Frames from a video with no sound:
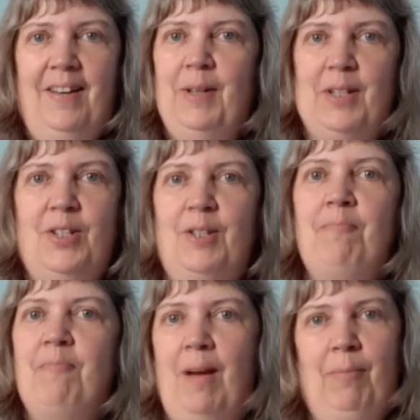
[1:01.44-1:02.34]
which
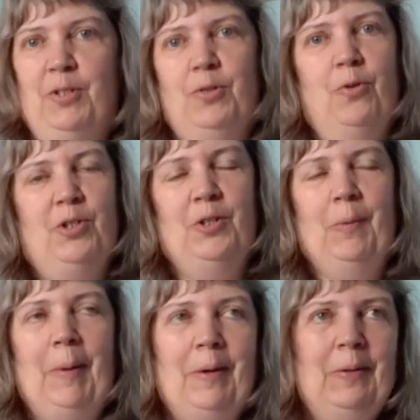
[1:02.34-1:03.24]
I'm going to talk to you
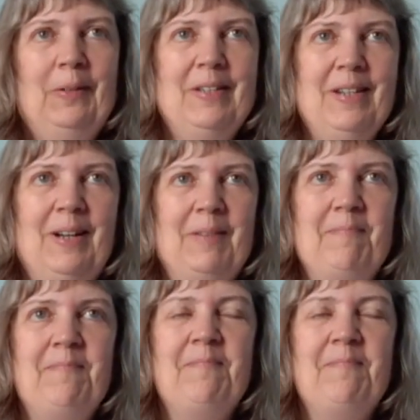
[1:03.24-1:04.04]
about another time.